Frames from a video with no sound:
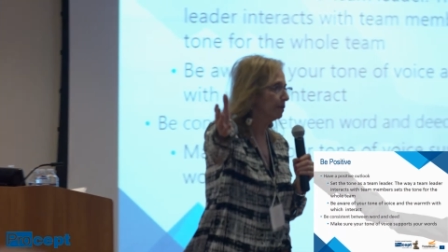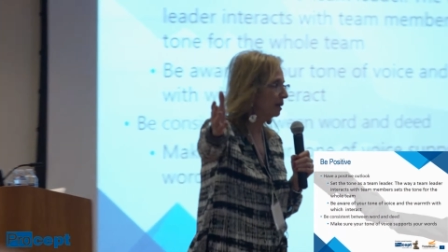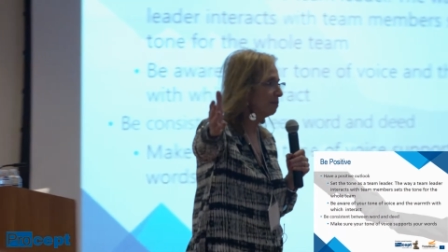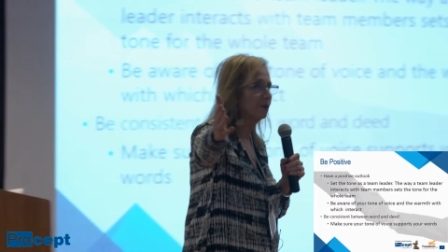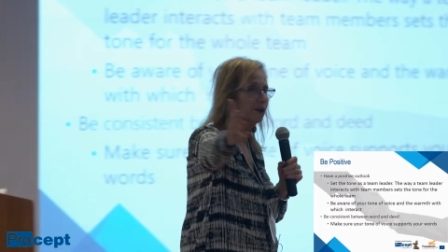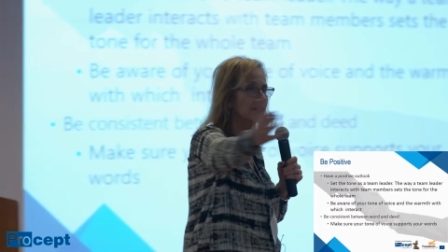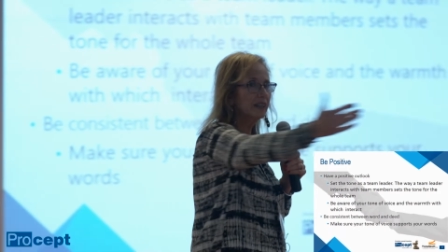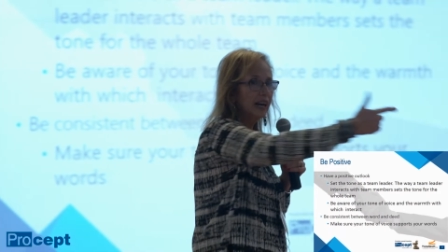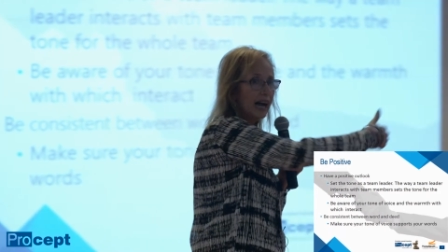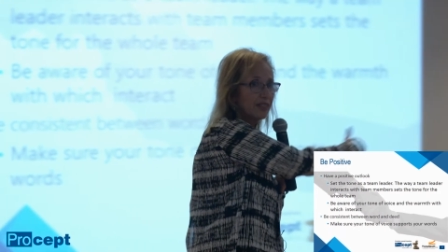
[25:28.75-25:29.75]
people
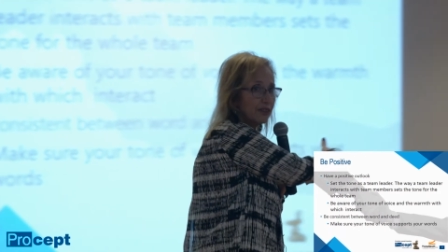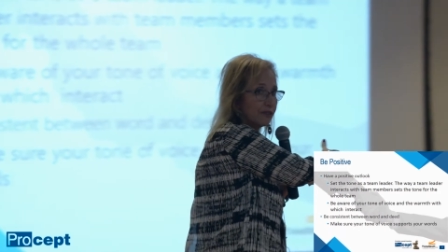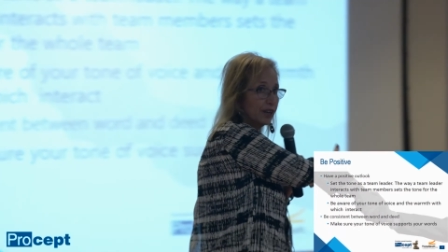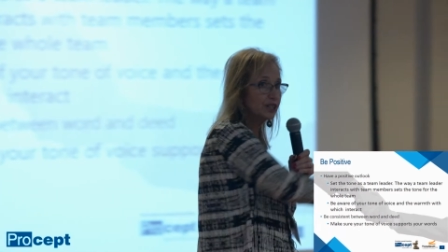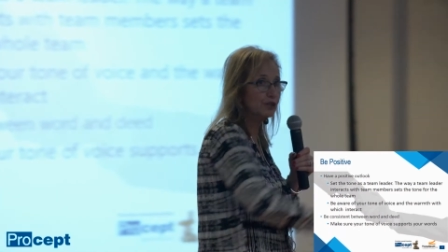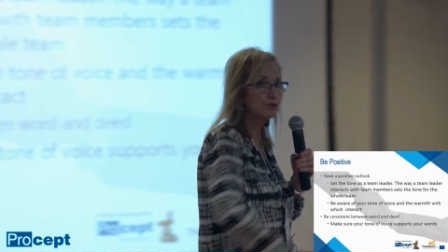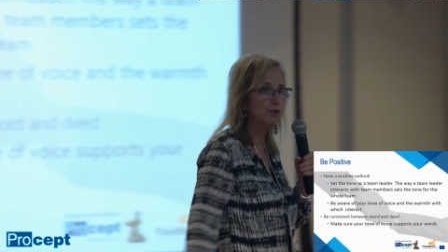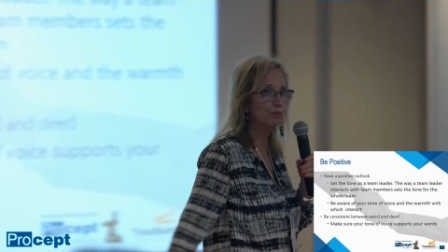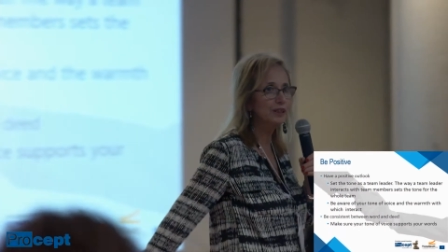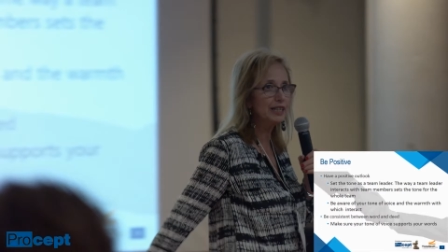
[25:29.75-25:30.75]
at the front of the
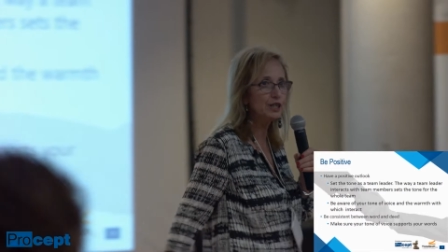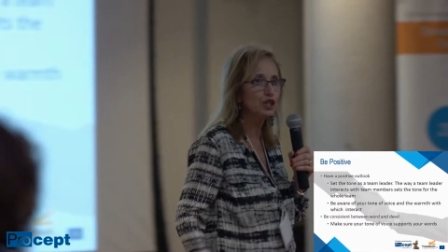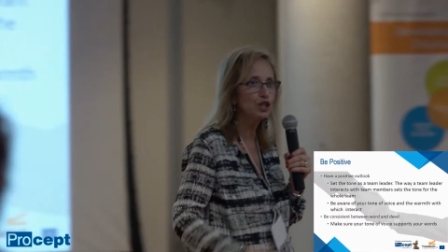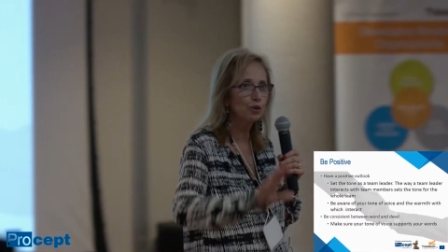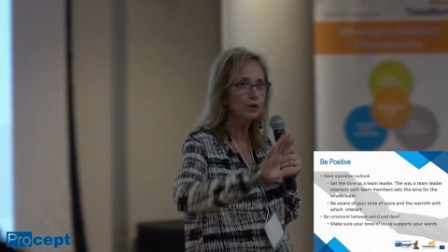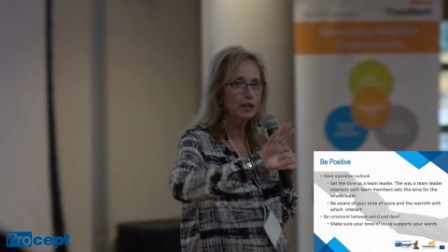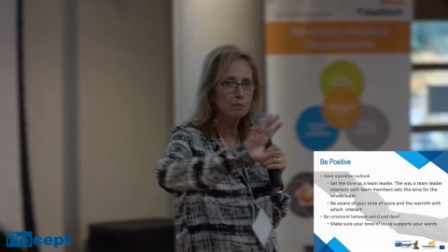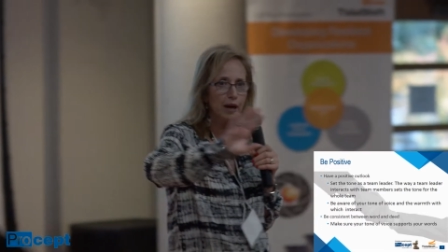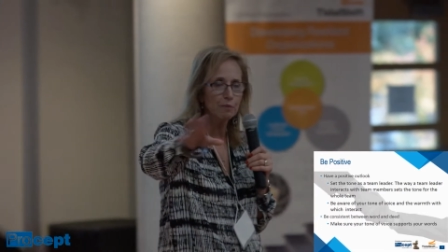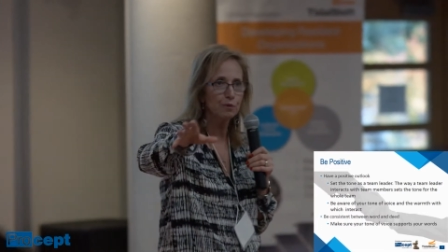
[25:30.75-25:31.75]
room, please. You don't
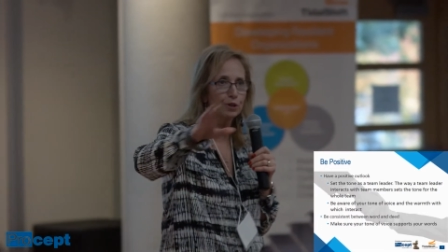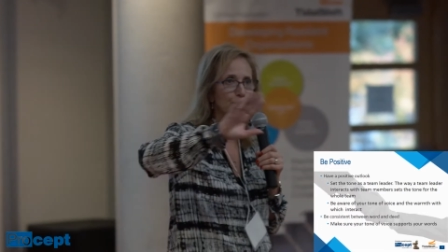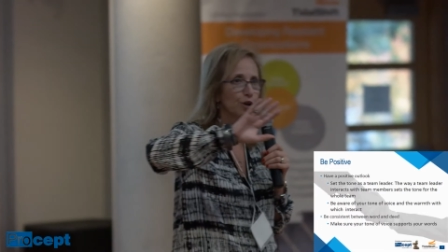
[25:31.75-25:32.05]
need paper, you